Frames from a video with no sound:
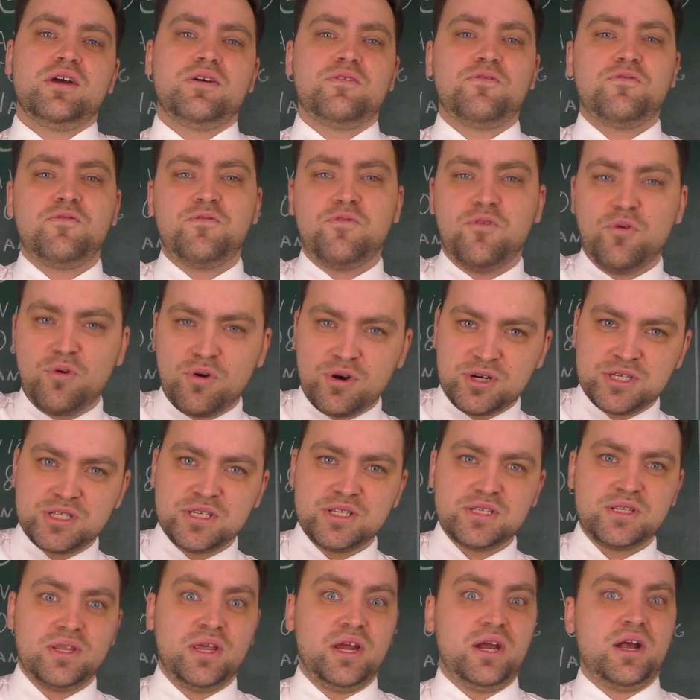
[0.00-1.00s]

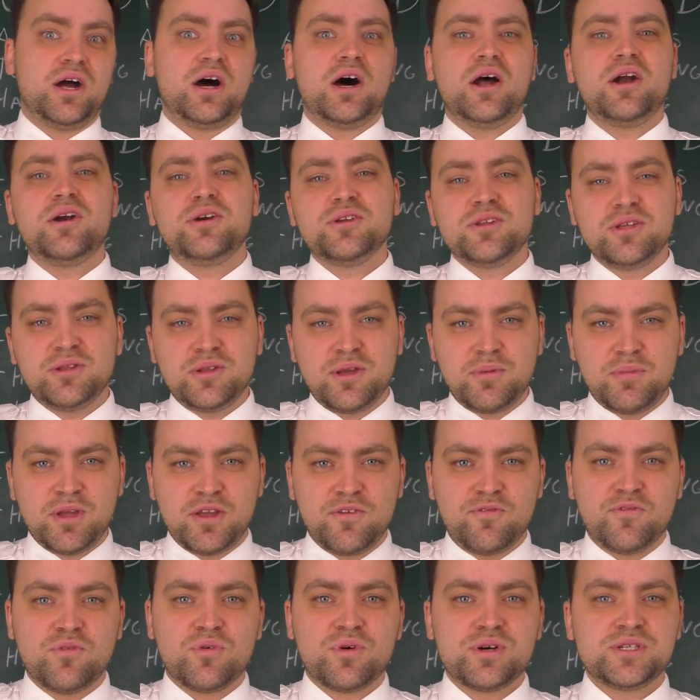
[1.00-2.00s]
forces, the aerodynamic
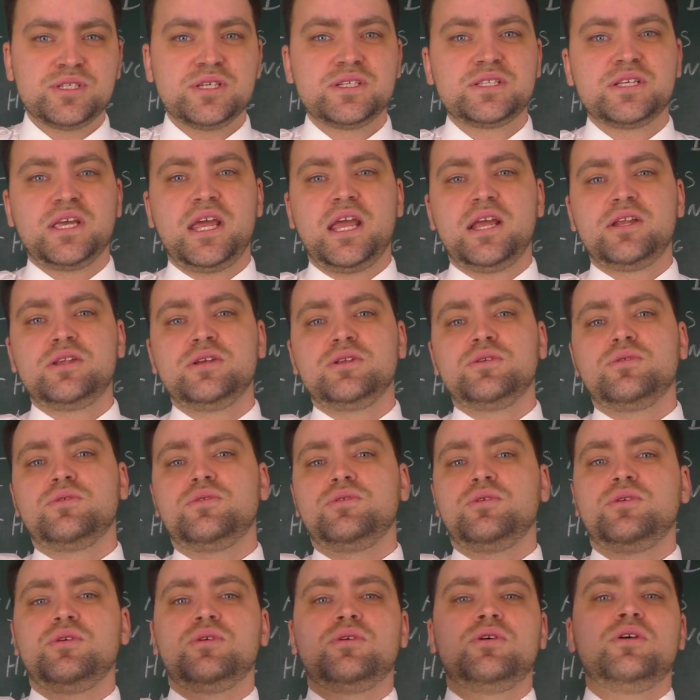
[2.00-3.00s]
forces acting on
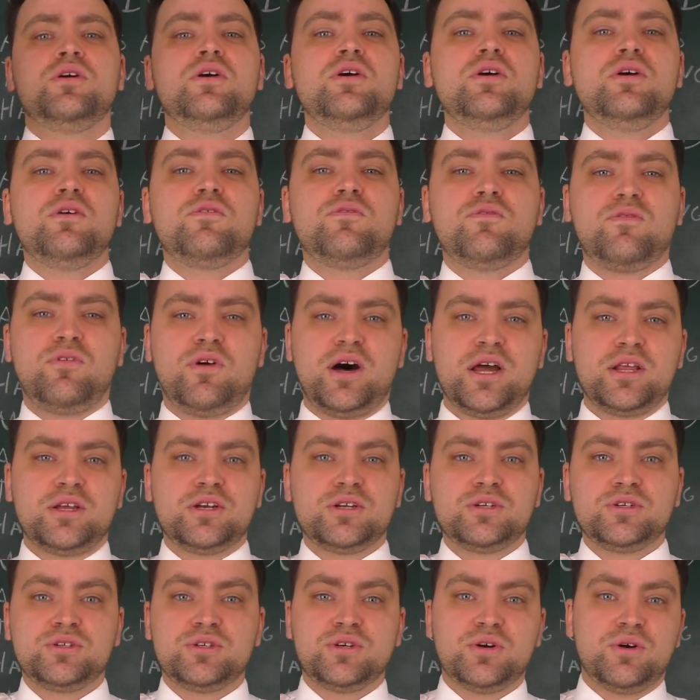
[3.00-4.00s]
your flight
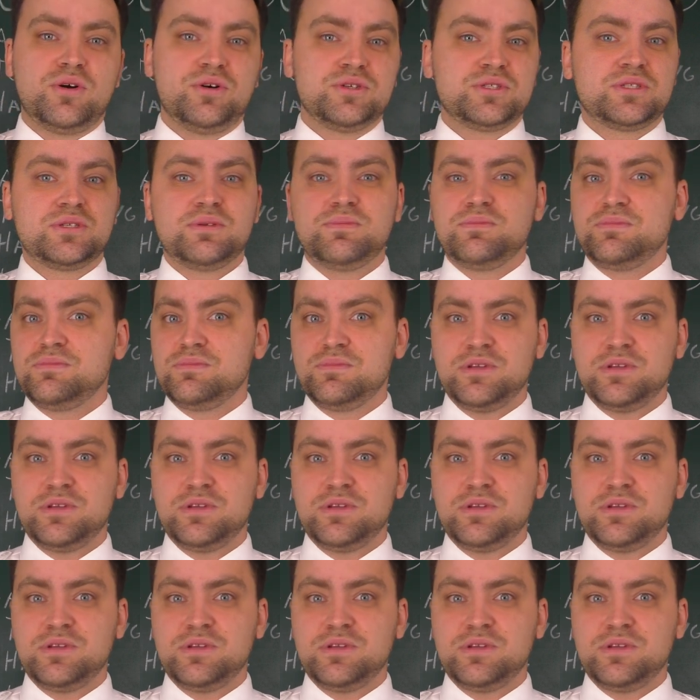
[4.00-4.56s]
controls.